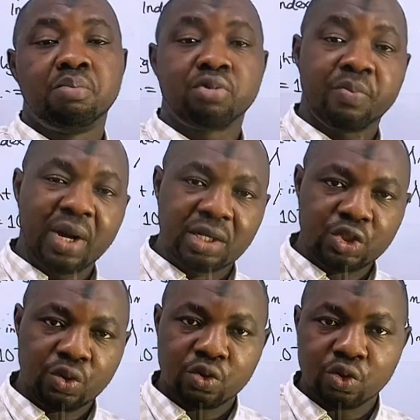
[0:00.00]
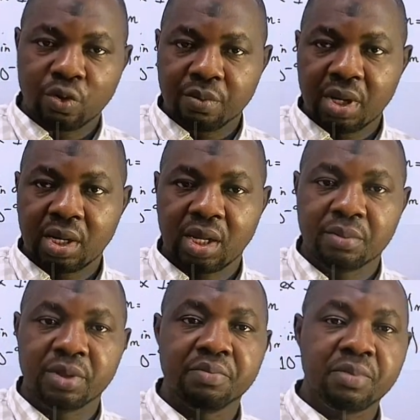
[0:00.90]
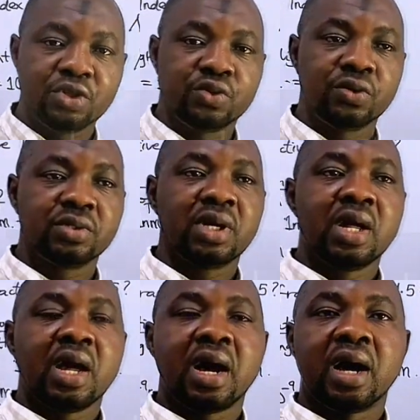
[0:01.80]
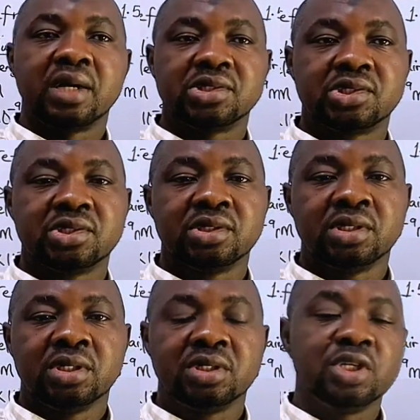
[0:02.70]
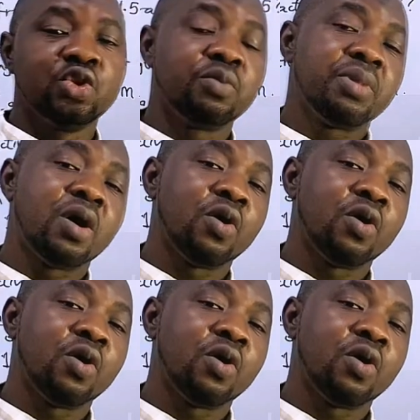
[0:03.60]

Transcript: propagation number can be measured as the number